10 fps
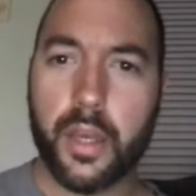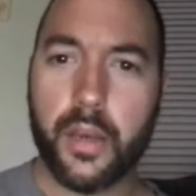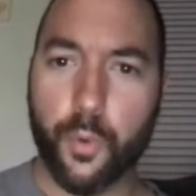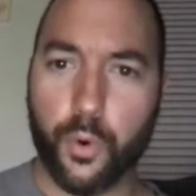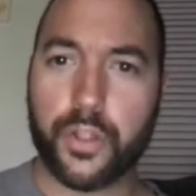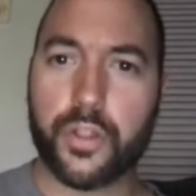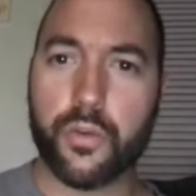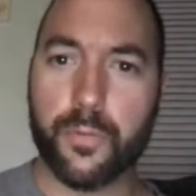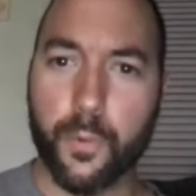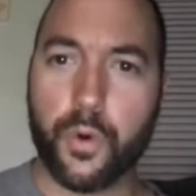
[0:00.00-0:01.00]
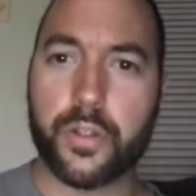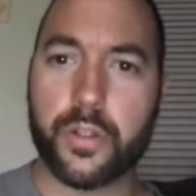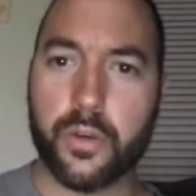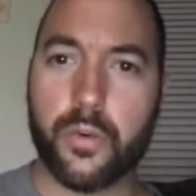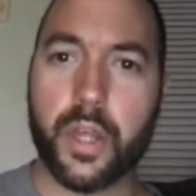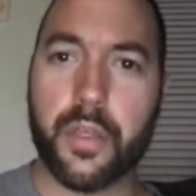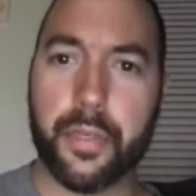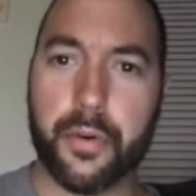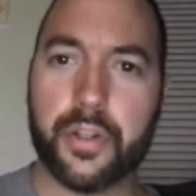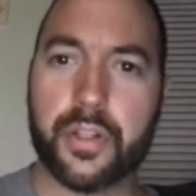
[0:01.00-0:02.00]
42, 42, and then
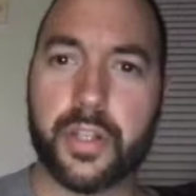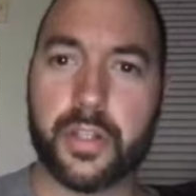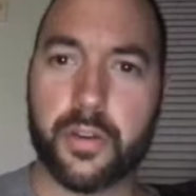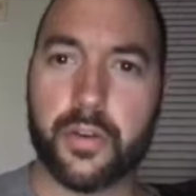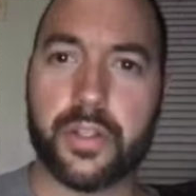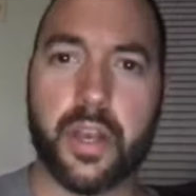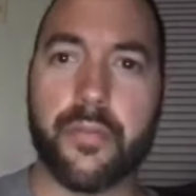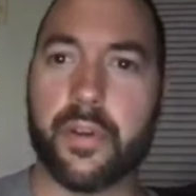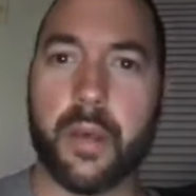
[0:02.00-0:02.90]
36, 37.